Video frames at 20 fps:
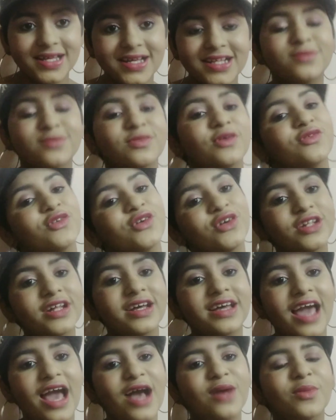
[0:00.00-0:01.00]
this before
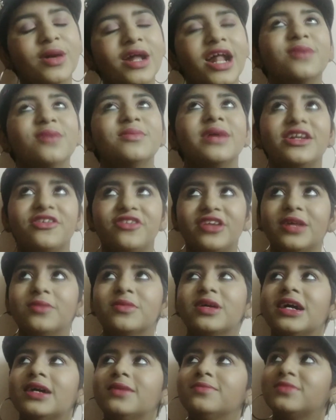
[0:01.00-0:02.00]
the camera. My
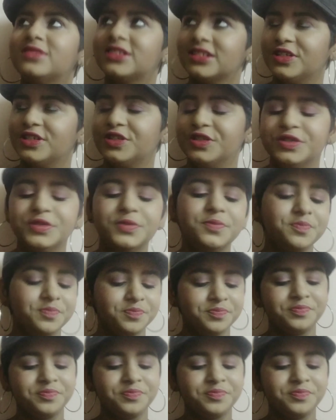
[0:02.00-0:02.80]
dream come true.